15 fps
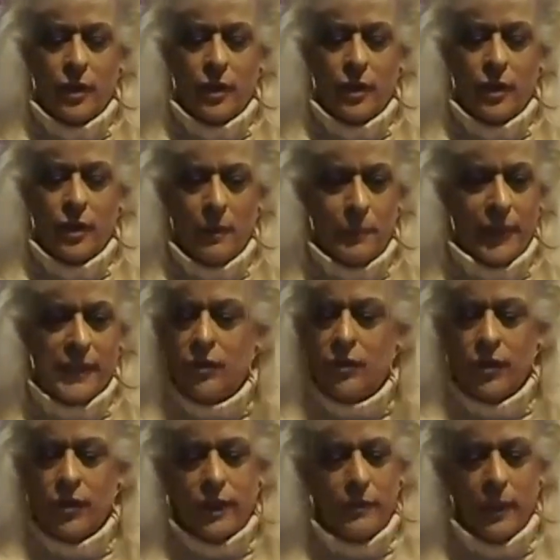with
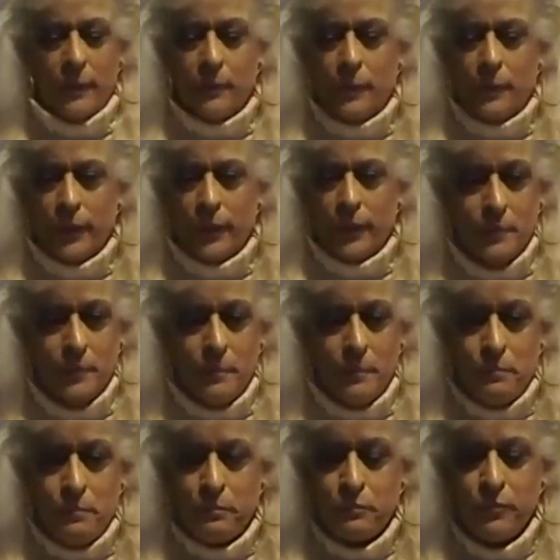companies, and they're looking to make
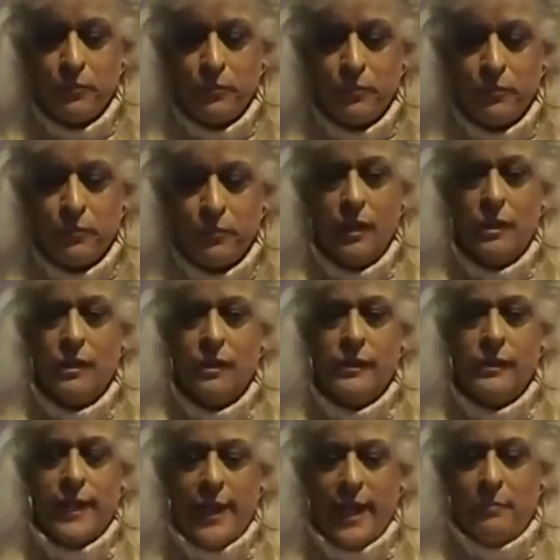money.
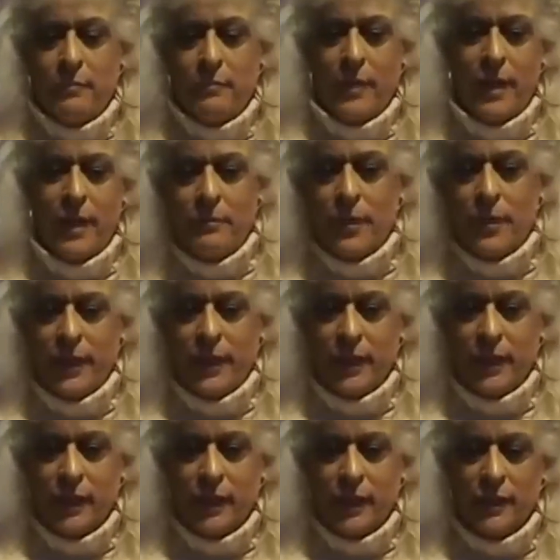They can't
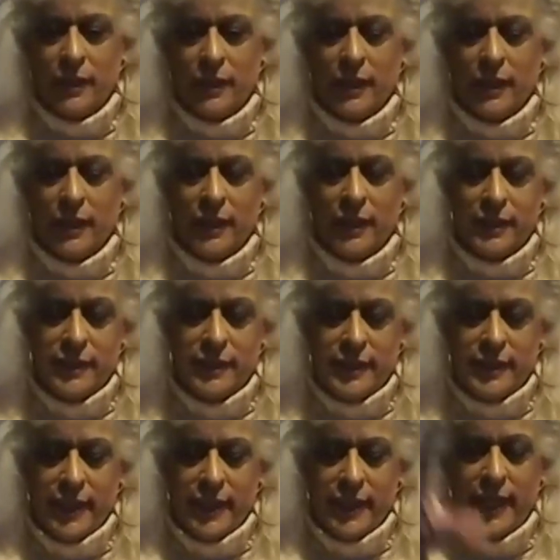make money unless they got a
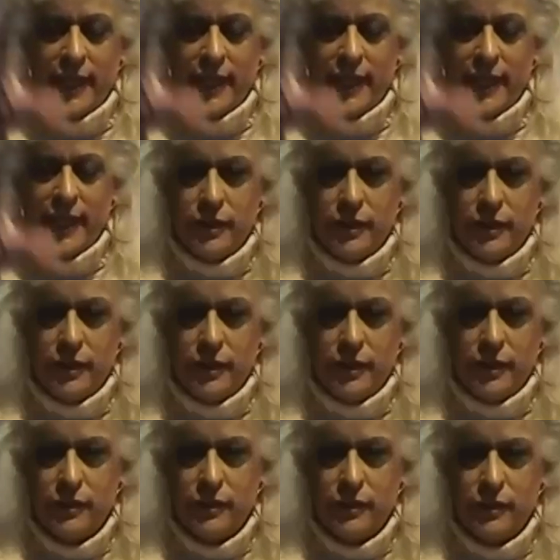good
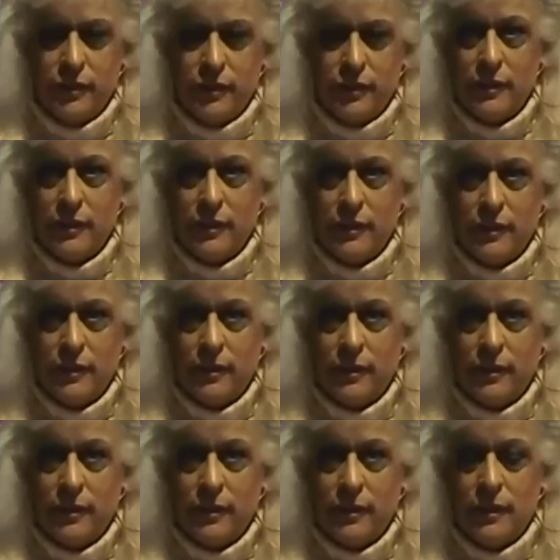uh, a
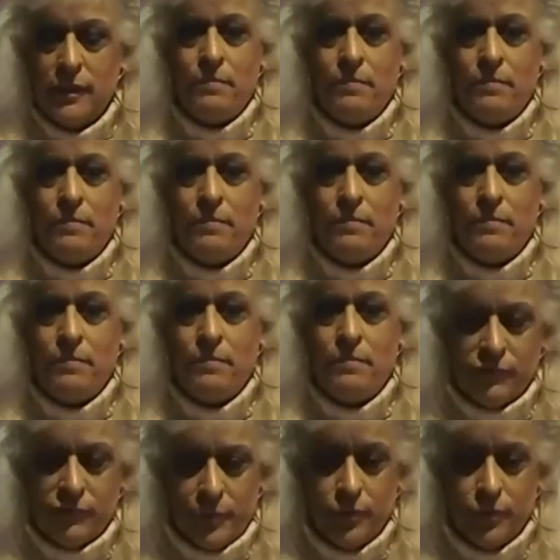good piece from you.